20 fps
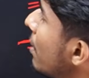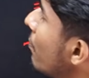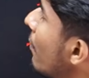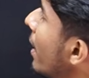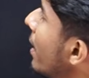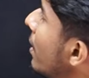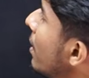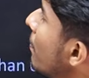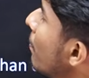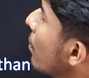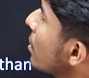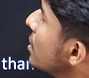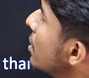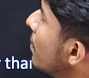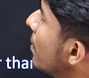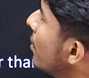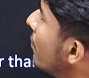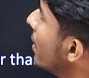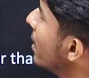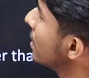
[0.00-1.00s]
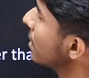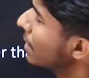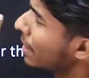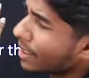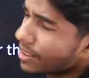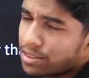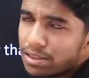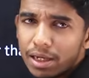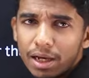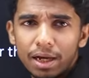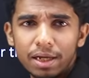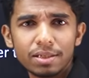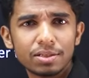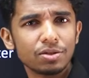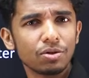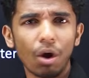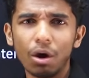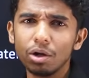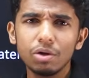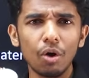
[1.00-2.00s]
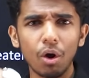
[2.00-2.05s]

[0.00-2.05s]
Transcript: event it's not